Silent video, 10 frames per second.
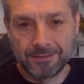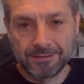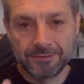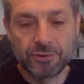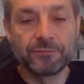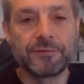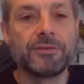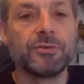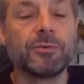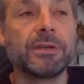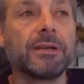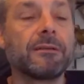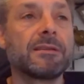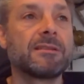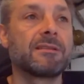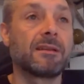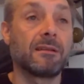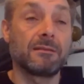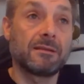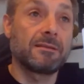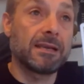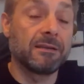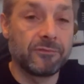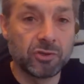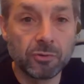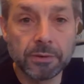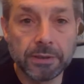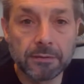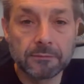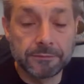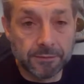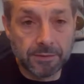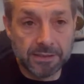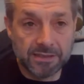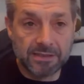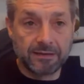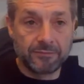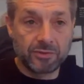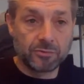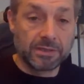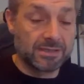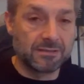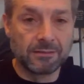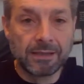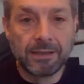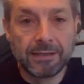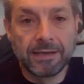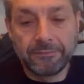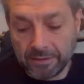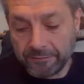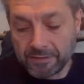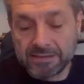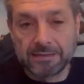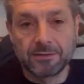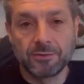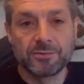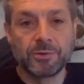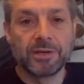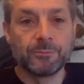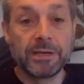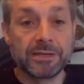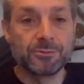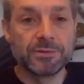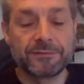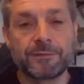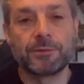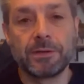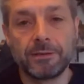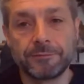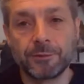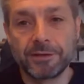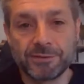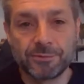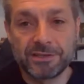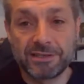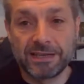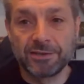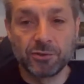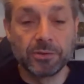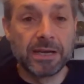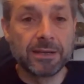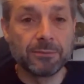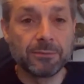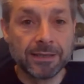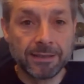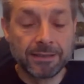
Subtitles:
So jump for joy. You know, this is a day of joy. Friday's a day of joy. So even if your standardized working week is always a Friday, Friday's always a day of joy anyway.